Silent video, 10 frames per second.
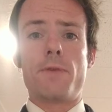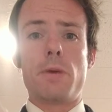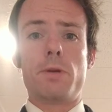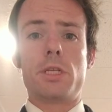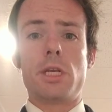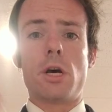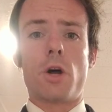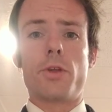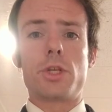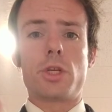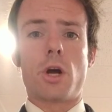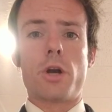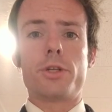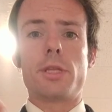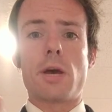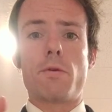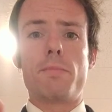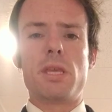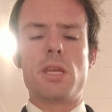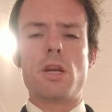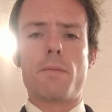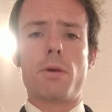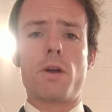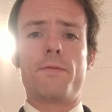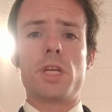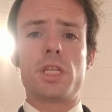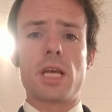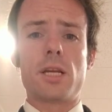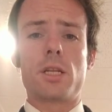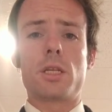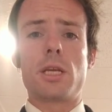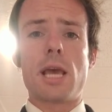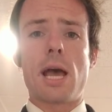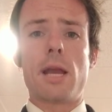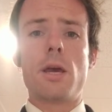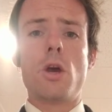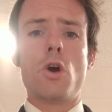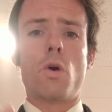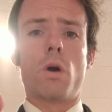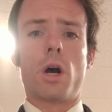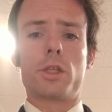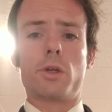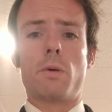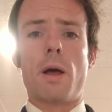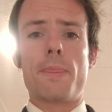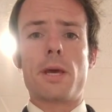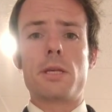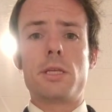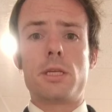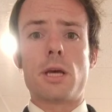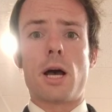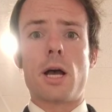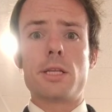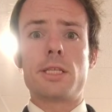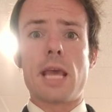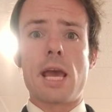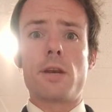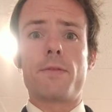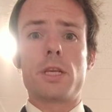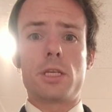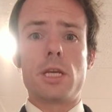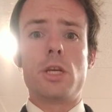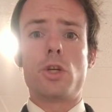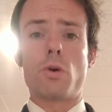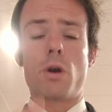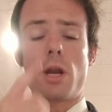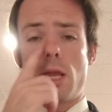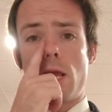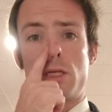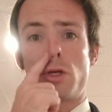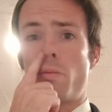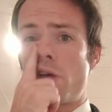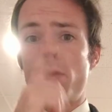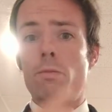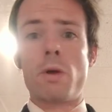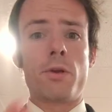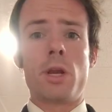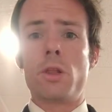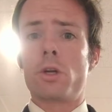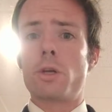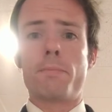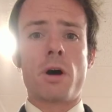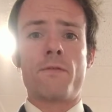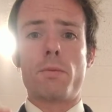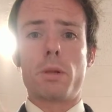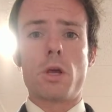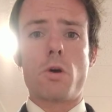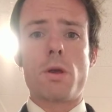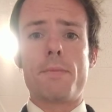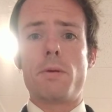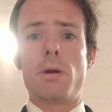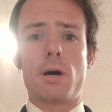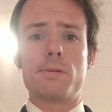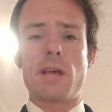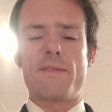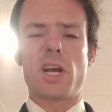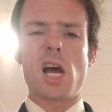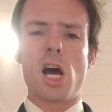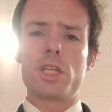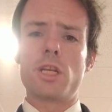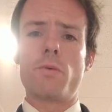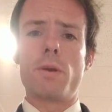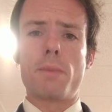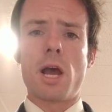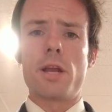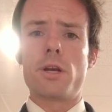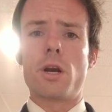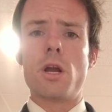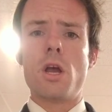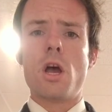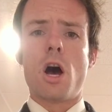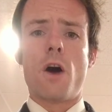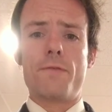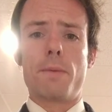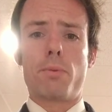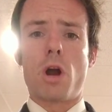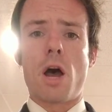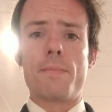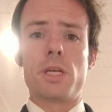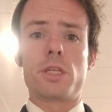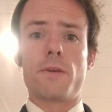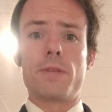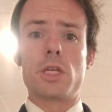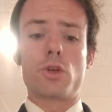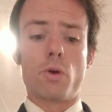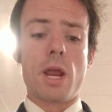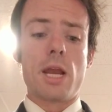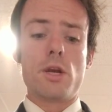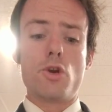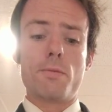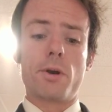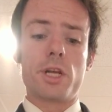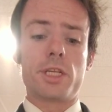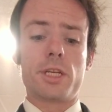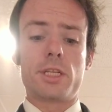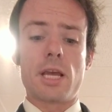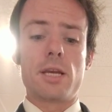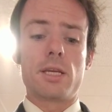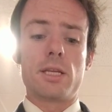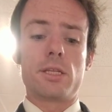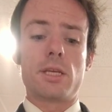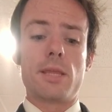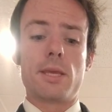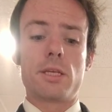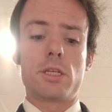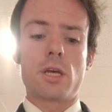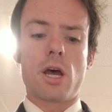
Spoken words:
he would see all the stars, and that would be the number of descendants he had, or also on the sand of the seashore. So whether he looked above or below him, he would have a constant reminder of the promise of these great numerous descendants and this